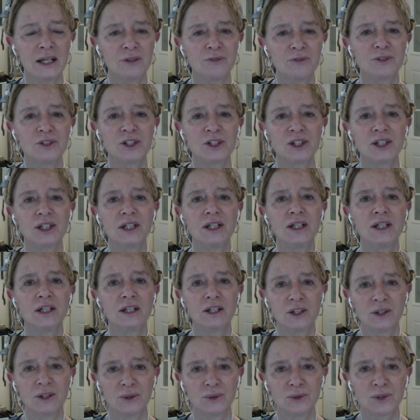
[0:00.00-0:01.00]
of
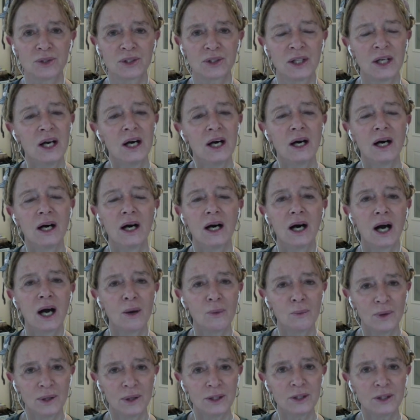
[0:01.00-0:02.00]
Cheetos. I
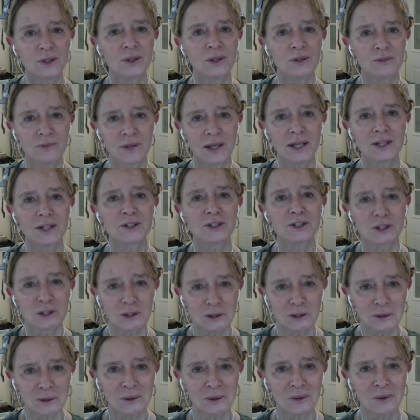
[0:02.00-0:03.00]
wonder if that's
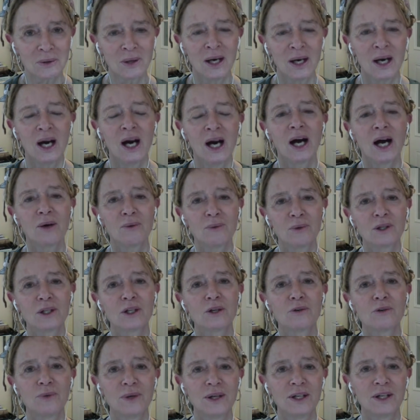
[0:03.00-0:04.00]
true. I
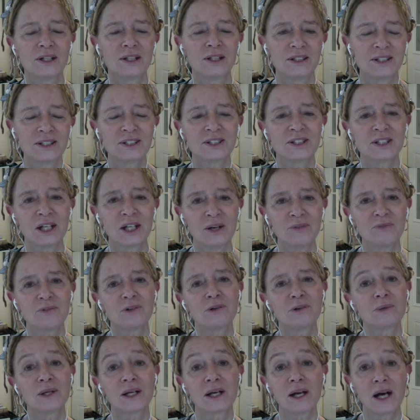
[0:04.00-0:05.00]
wonder if we could just stop
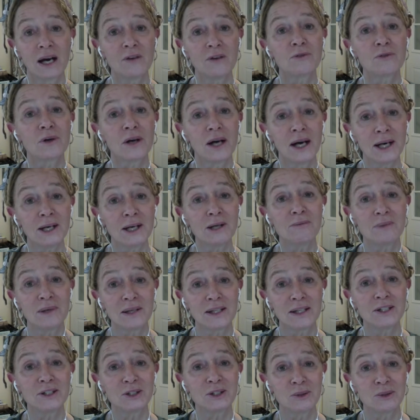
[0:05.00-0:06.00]
for a minute. I've got a
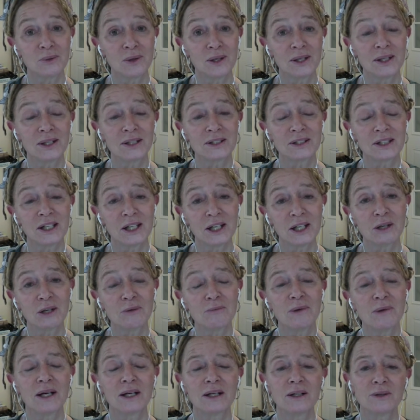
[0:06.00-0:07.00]
minute. You want to talk
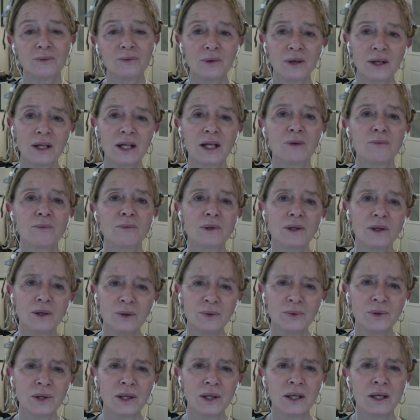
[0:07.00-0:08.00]
about it? Well, I'm mm.
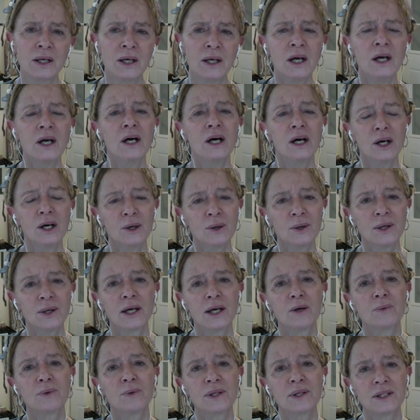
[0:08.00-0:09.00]
lonely
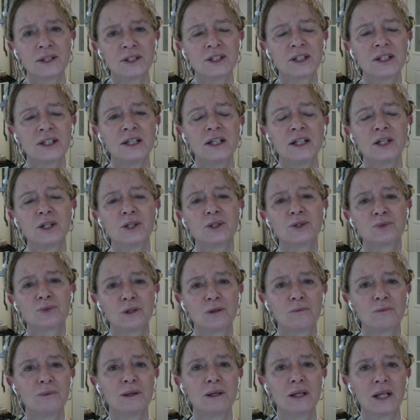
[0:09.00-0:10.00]
okay, well, the Cheetos
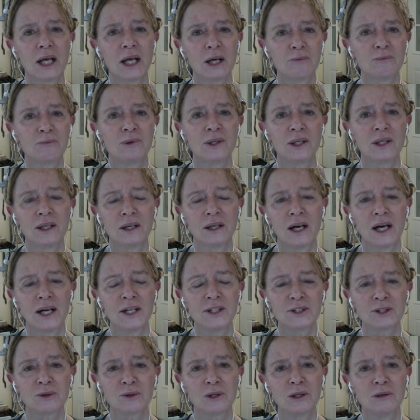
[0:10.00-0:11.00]
will be like putting
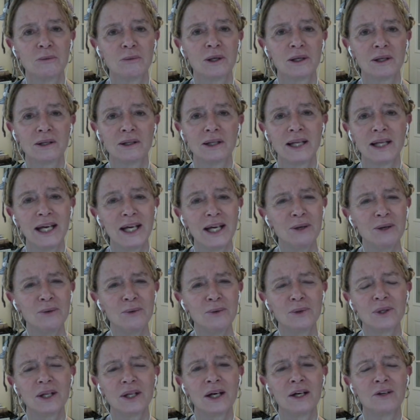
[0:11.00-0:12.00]
ice cream on a Lego,
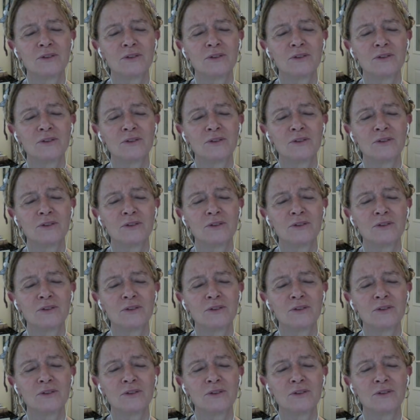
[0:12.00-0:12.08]
and